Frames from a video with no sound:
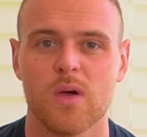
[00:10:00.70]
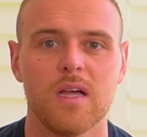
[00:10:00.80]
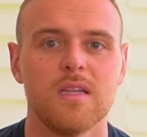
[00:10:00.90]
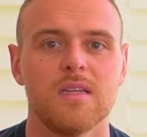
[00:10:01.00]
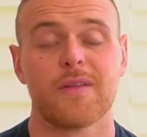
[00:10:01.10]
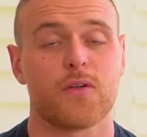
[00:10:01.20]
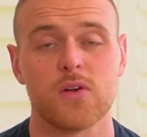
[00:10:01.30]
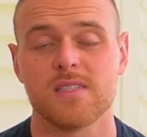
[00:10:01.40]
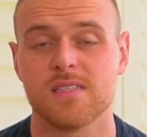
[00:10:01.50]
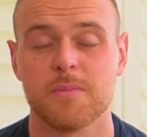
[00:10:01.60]
well. But of
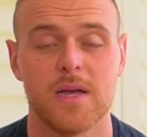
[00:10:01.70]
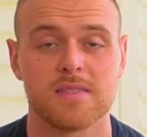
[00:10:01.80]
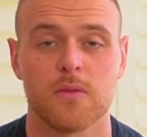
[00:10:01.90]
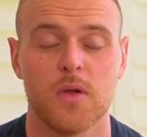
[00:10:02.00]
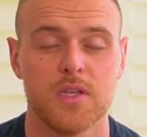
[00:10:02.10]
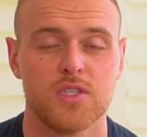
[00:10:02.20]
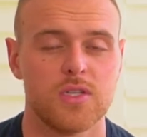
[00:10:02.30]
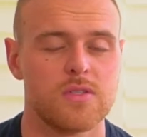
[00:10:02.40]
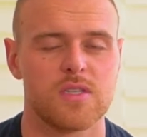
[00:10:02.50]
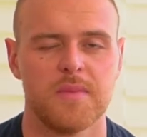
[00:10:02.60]
course, this depends on what you
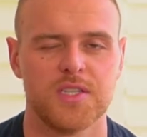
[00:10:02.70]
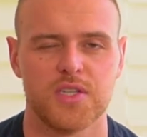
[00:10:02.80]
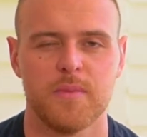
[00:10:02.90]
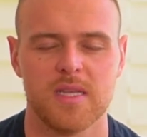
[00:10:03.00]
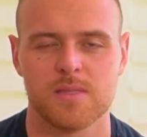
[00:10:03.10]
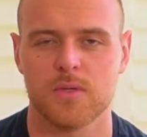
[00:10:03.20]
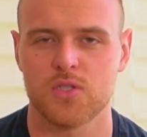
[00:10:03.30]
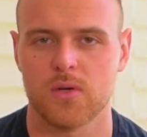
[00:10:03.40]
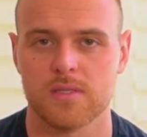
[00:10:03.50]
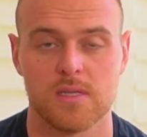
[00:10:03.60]
choose, so make sure you make some good
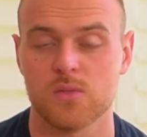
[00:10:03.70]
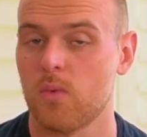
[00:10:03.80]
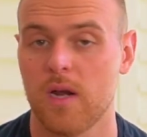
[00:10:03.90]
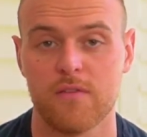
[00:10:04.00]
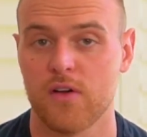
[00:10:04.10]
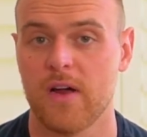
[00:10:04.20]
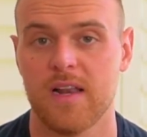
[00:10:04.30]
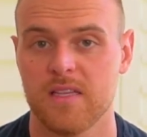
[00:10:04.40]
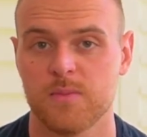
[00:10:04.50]
choices whenever you're at these